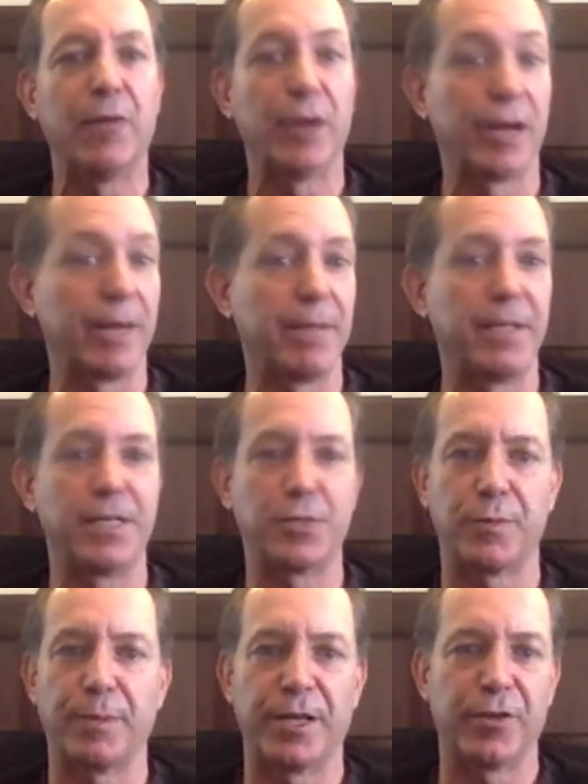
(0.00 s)
We're going to be
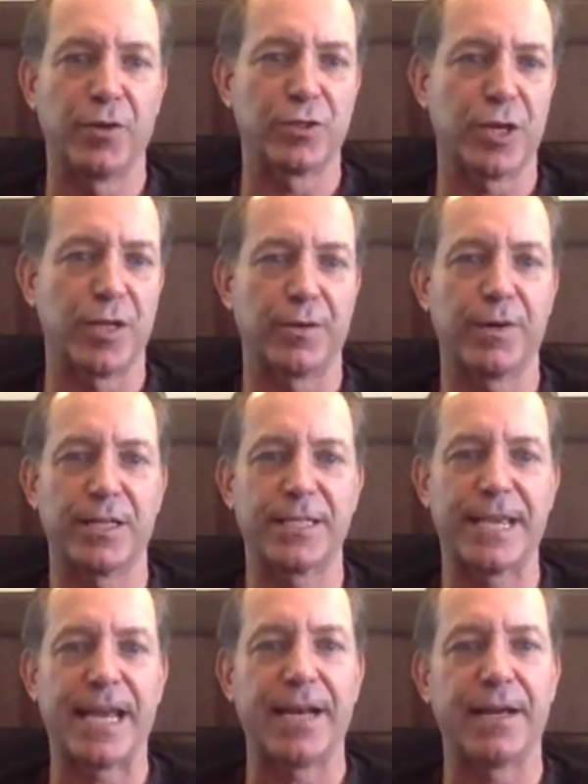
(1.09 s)
distributing those all across
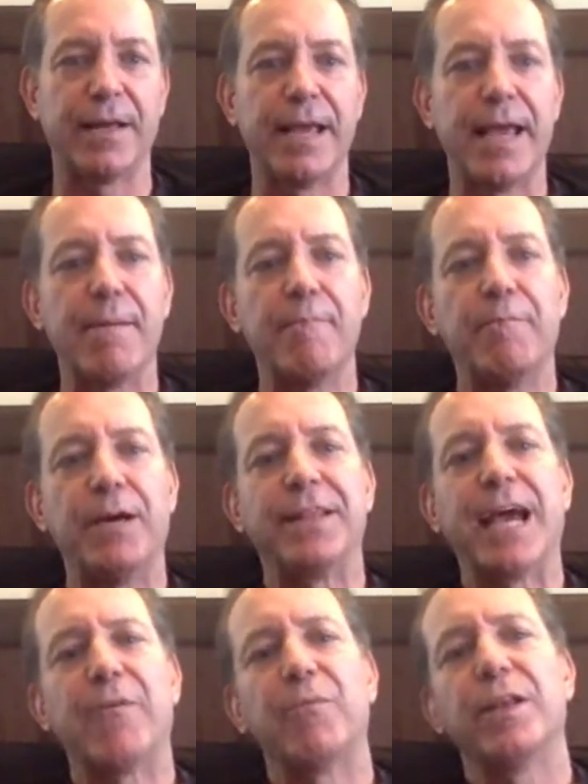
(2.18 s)
Canada.
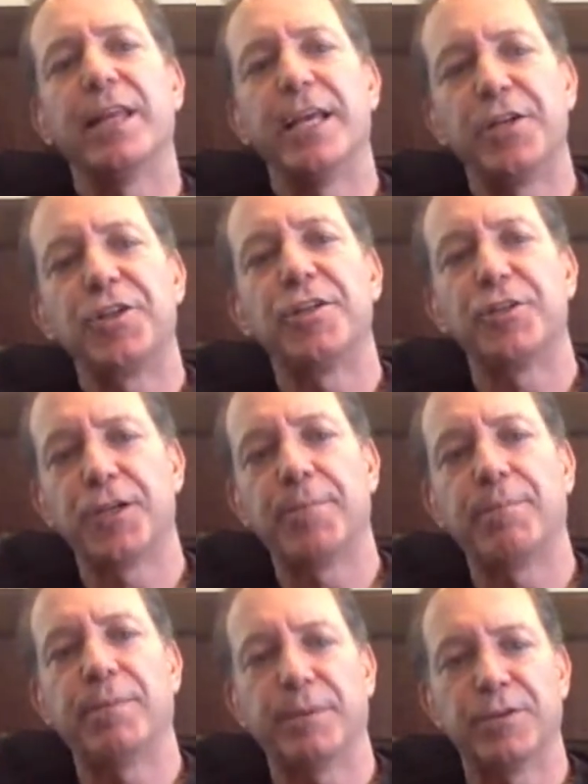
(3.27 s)
But that relationship,
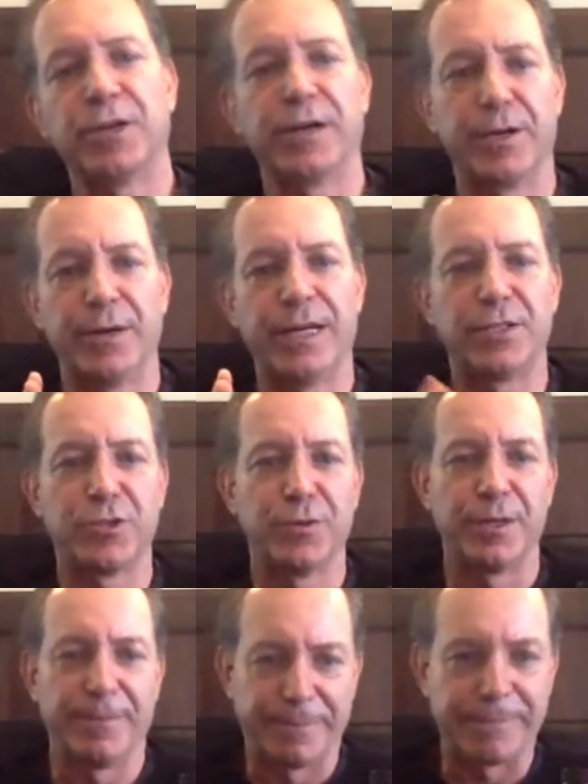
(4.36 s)
sorry, go ahead,
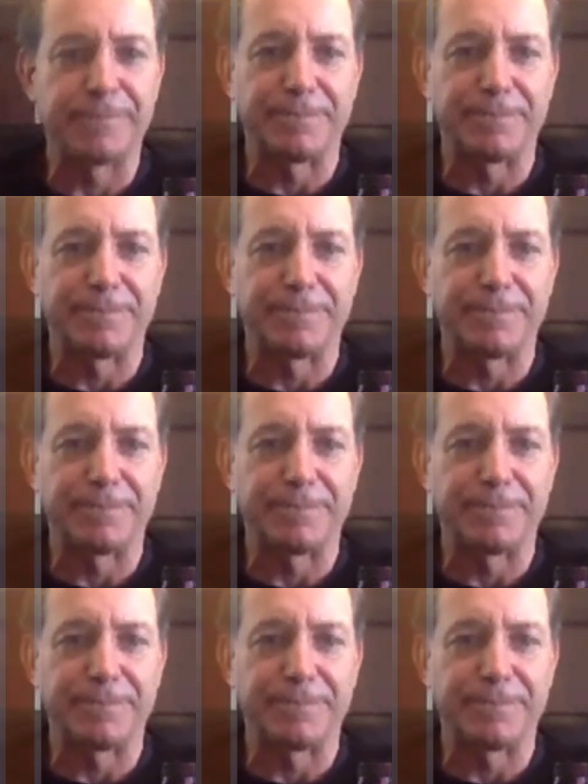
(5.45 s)
Stuart.